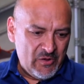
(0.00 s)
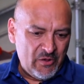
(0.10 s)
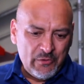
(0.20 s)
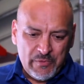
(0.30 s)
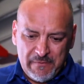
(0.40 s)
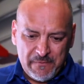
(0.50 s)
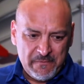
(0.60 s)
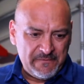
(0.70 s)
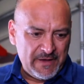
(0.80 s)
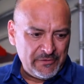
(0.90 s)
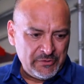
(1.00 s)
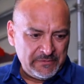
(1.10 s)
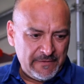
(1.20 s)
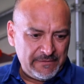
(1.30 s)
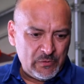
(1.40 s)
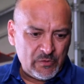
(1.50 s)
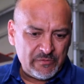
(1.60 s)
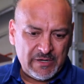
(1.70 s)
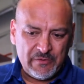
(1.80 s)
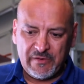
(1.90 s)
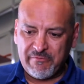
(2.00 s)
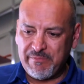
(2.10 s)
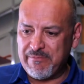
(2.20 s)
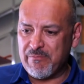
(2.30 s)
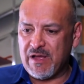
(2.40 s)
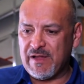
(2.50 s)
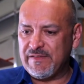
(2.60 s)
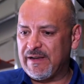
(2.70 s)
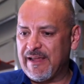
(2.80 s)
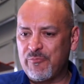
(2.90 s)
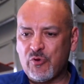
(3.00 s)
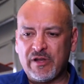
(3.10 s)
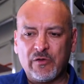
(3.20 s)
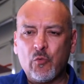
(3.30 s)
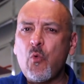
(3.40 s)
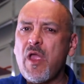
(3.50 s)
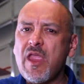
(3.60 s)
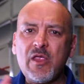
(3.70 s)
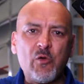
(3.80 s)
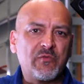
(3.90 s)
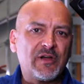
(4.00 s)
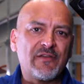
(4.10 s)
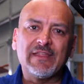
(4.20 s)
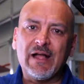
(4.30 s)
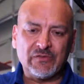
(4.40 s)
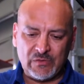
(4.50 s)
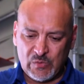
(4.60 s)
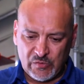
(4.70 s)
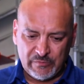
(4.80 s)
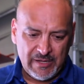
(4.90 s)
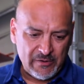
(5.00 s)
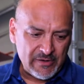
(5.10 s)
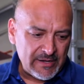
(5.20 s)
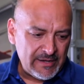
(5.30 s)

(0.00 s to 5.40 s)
All the way from 550 horsepower, there have been mods that have brought it way over 1,000 horsepower.